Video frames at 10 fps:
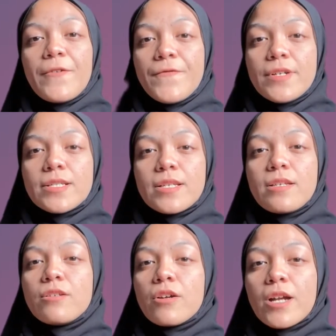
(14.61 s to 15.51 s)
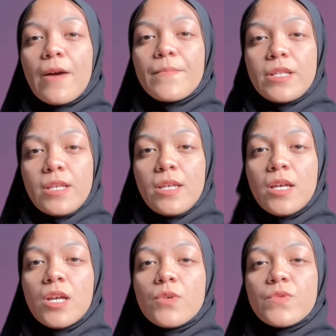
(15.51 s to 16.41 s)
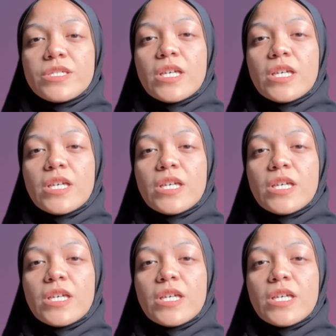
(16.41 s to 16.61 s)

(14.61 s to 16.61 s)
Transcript: efforts in your company which